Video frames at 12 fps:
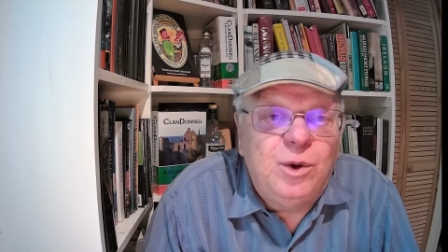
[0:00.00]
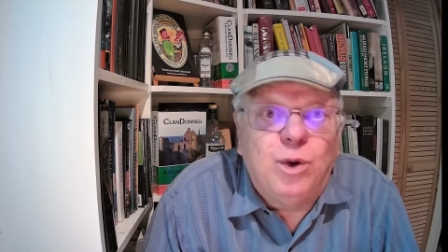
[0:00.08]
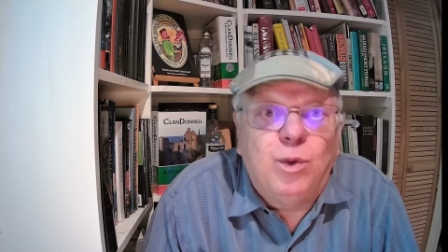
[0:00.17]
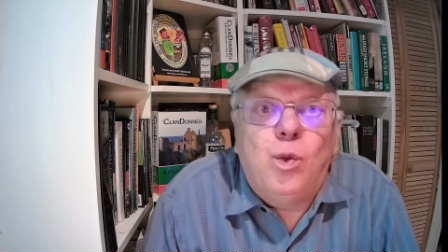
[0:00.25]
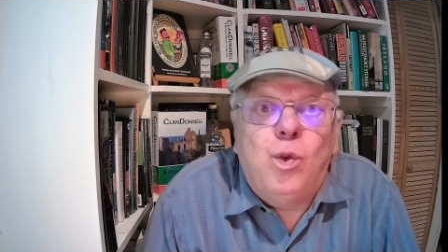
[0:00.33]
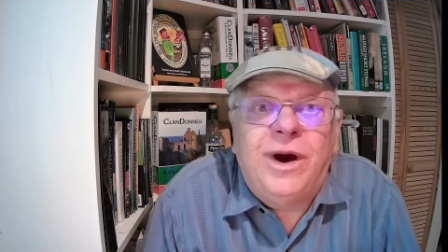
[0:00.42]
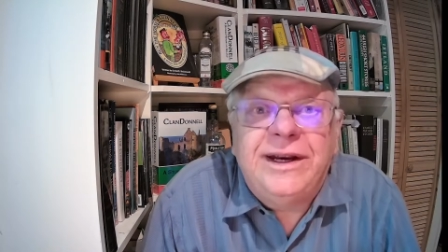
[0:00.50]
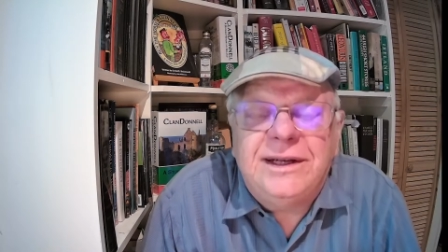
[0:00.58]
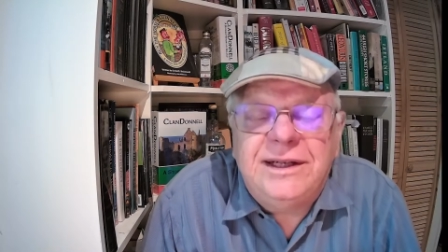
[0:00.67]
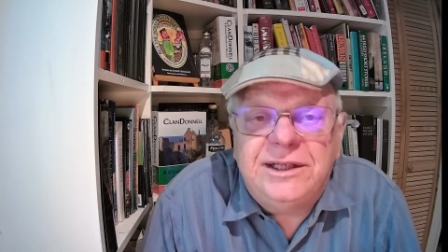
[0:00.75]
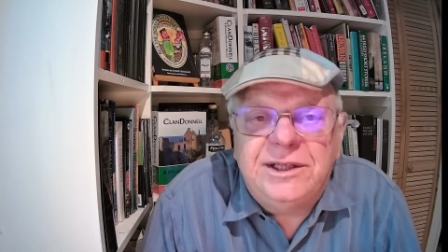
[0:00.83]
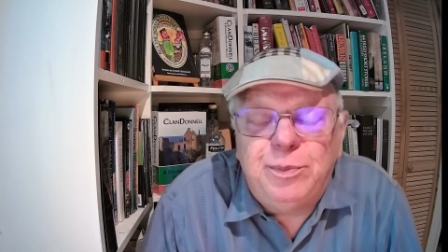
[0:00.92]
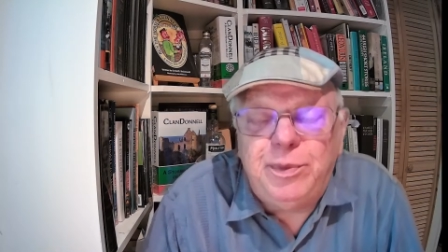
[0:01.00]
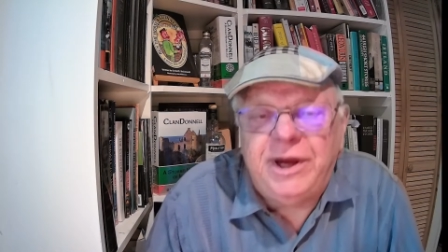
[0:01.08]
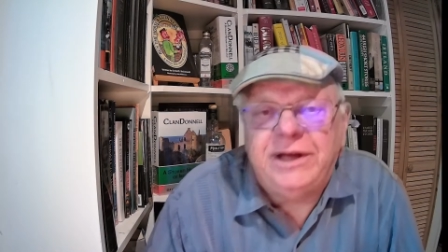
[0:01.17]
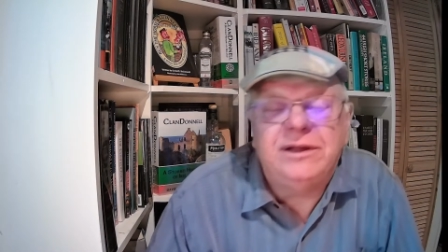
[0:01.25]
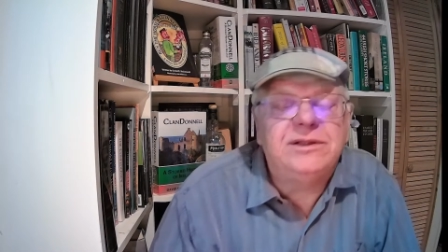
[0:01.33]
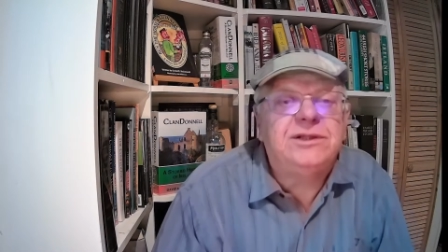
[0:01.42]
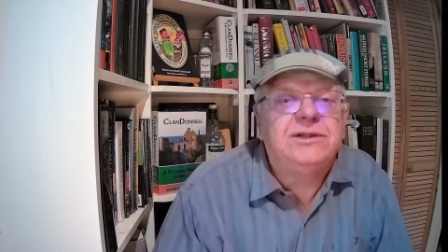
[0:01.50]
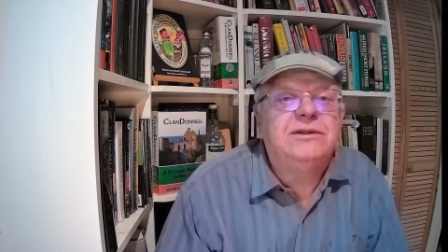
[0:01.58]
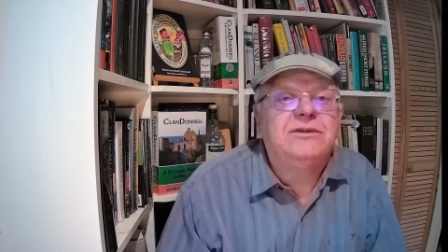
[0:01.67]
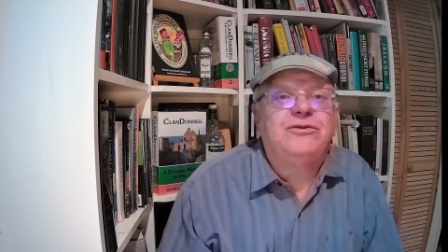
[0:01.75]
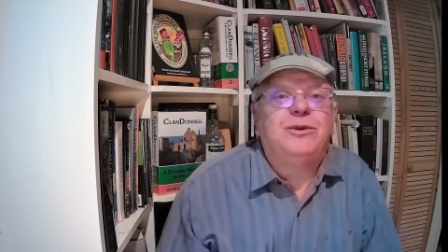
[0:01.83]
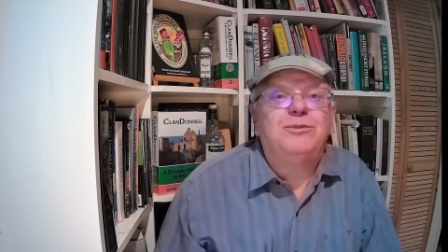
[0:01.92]
or won independence
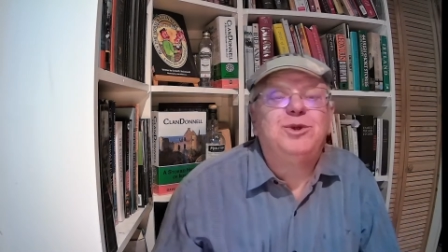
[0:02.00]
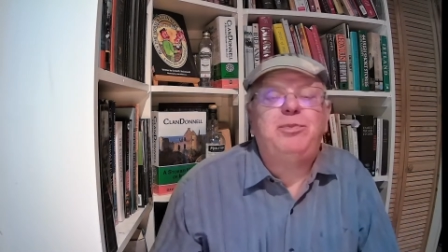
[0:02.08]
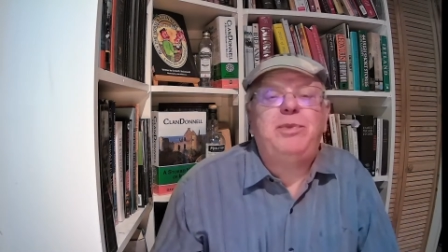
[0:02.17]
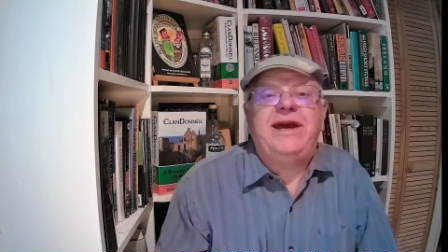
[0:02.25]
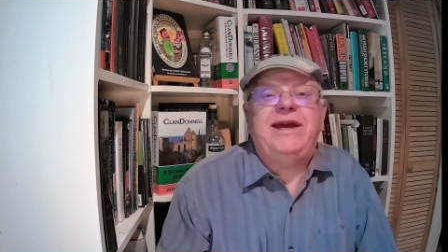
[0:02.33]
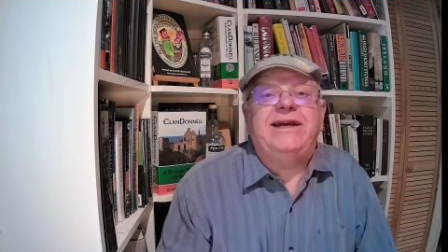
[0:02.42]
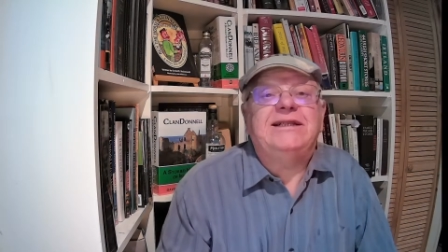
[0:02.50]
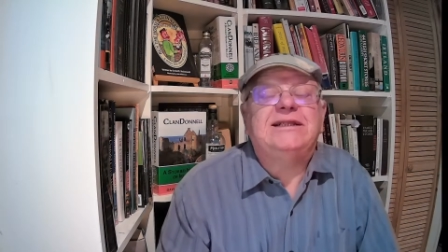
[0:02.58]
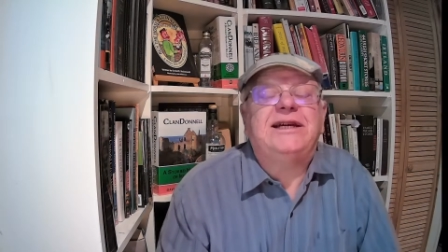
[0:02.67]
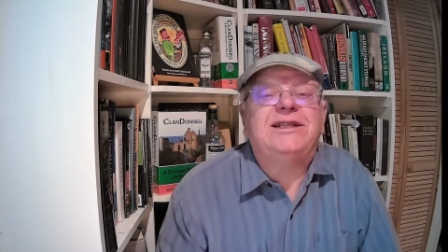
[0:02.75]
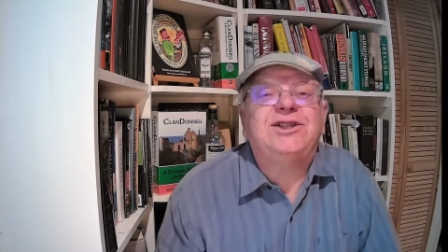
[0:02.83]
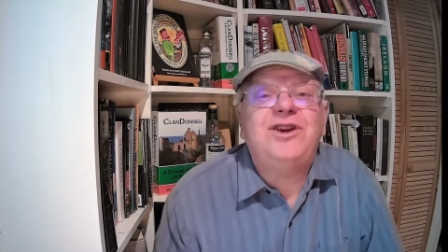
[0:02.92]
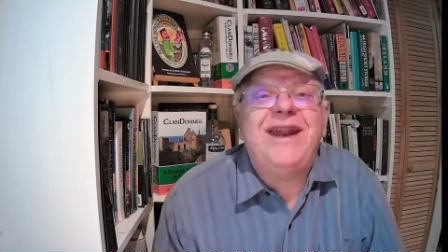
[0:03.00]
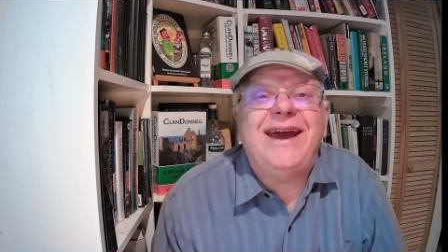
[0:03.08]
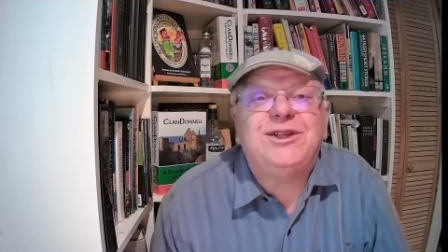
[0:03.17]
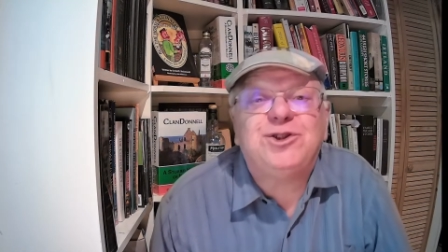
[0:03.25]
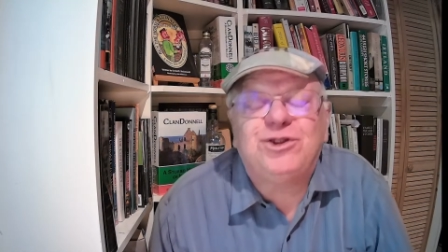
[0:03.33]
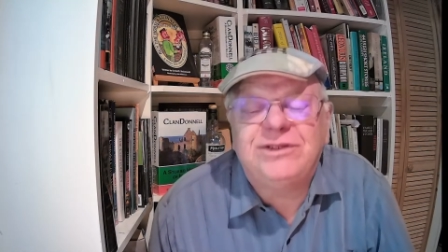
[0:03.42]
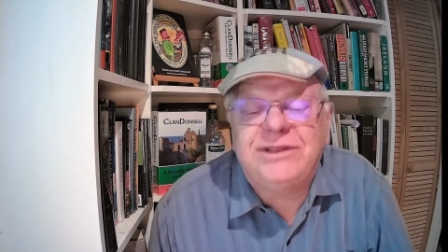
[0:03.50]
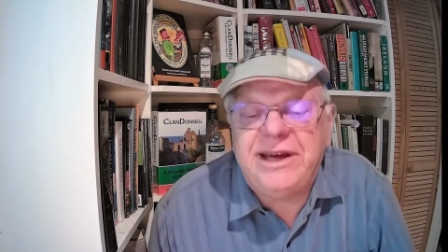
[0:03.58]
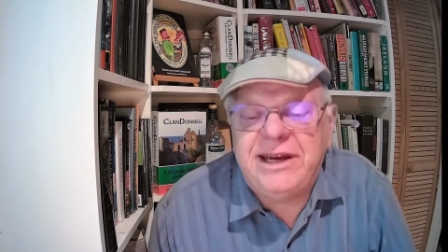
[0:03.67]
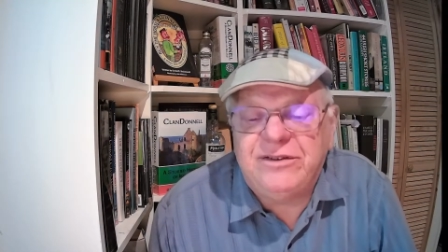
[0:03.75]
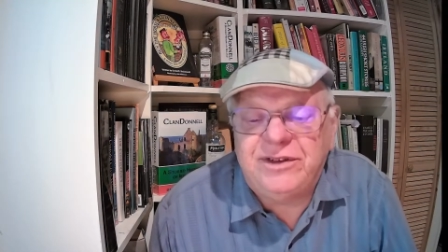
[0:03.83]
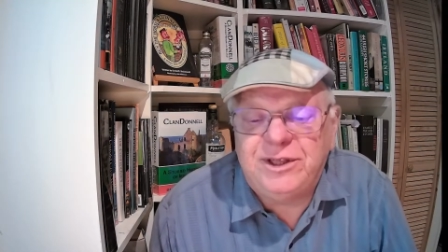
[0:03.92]
from Spain as a national
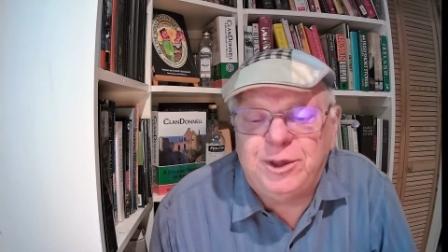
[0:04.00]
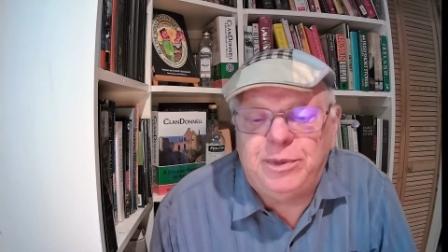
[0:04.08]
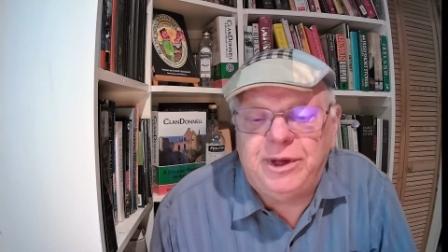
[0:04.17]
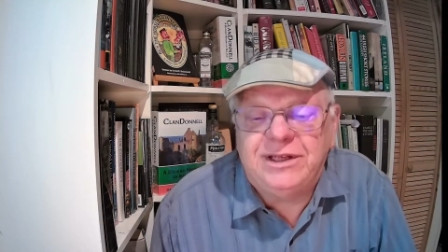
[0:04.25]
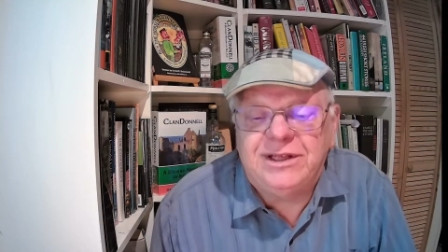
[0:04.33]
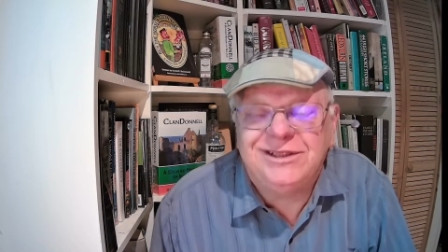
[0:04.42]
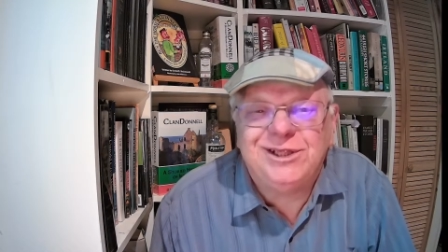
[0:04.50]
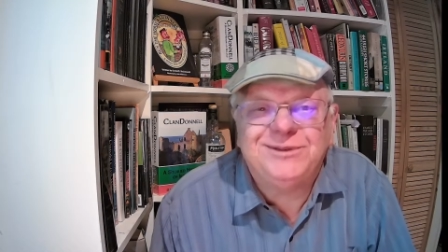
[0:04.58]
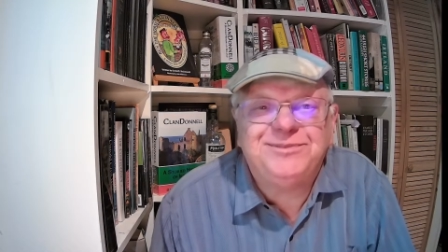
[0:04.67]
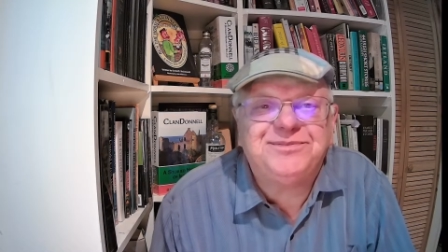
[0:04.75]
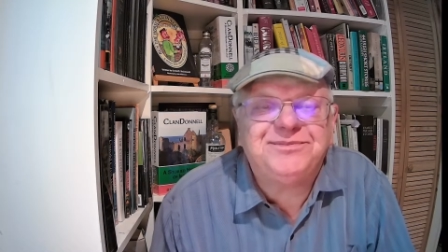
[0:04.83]
day of independence.